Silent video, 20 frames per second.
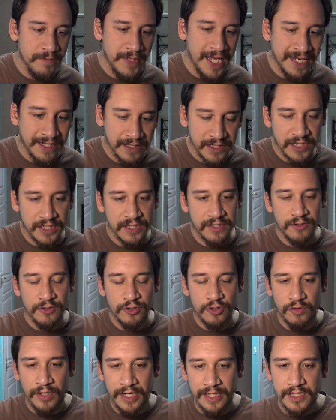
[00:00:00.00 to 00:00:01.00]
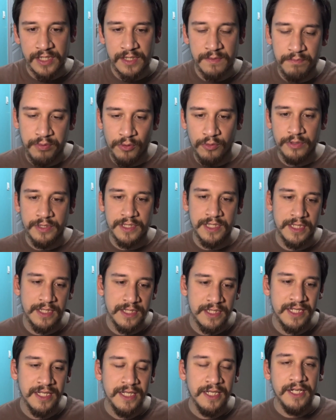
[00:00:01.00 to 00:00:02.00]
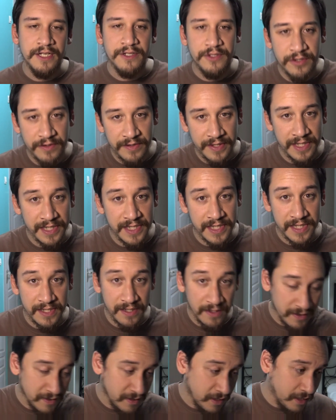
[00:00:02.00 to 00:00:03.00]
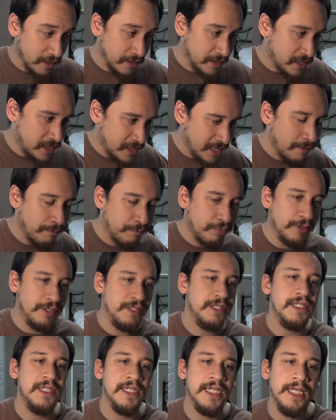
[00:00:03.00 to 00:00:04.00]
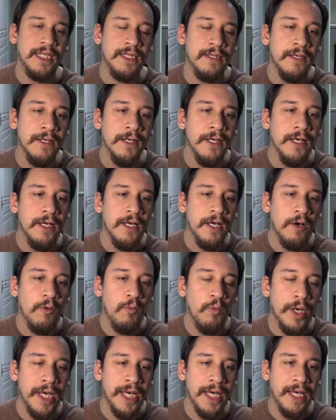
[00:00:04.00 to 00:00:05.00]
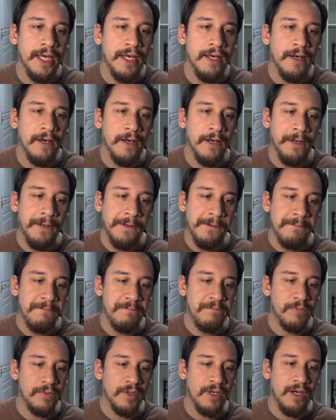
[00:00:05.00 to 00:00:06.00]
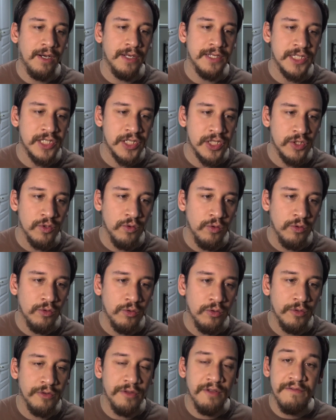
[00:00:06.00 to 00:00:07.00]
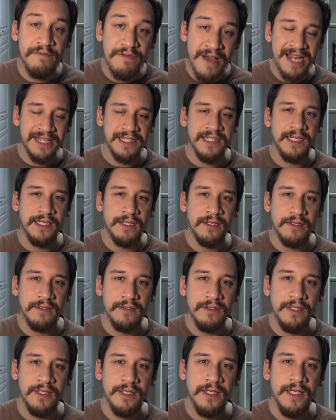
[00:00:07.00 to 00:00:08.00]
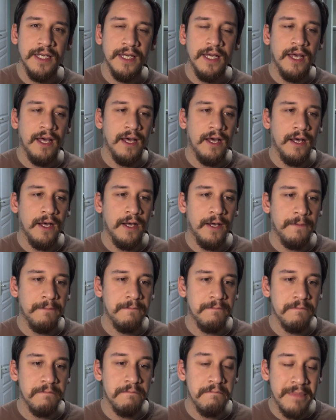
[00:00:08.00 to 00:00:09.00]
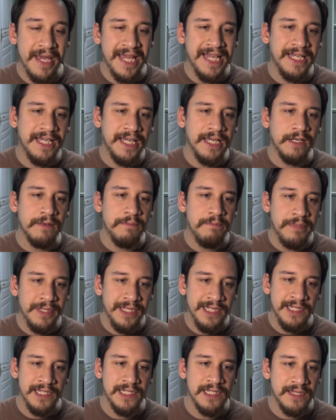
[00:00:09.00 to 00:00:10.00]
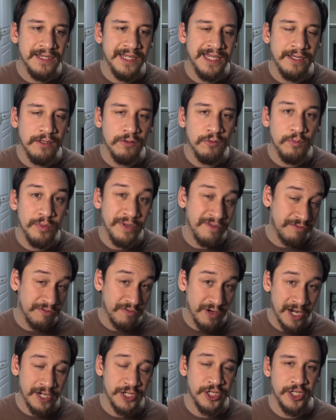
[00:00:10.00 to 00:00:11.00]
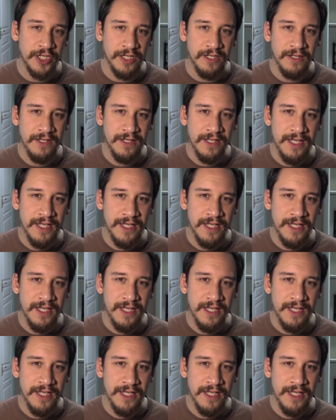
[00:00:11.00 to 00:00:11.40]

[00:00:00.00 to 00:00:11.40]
next transported to this separate scene where I saw the Vatican making a peace deal with Russia.